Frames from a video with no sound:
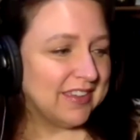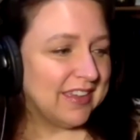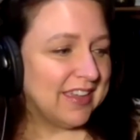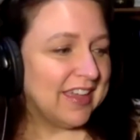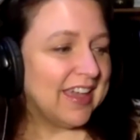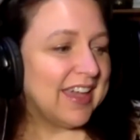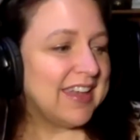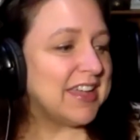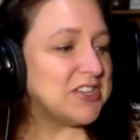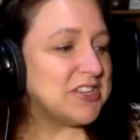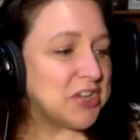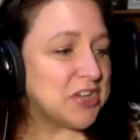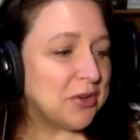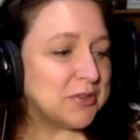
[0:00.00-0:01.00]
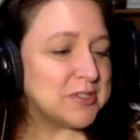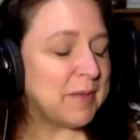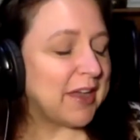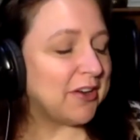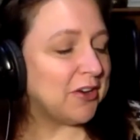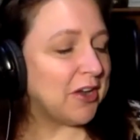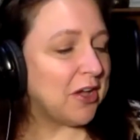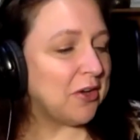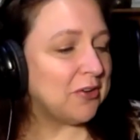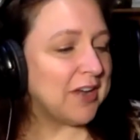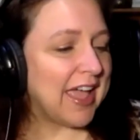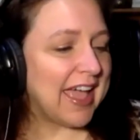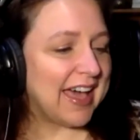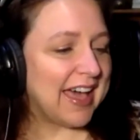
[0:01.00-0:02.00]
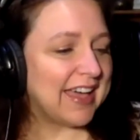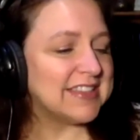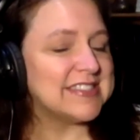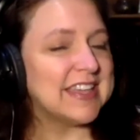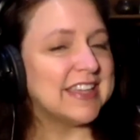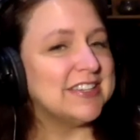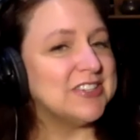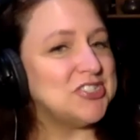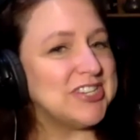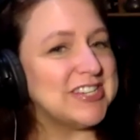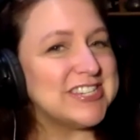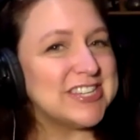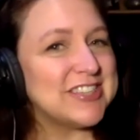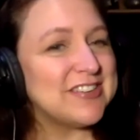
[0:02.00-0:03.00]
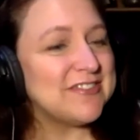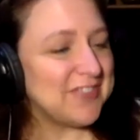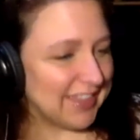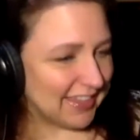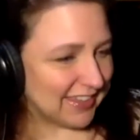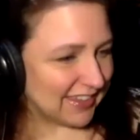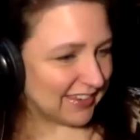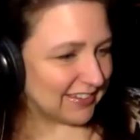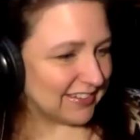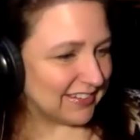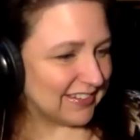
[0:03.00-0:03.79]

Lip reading: Annette Jones, better known as Gigi the Vegan,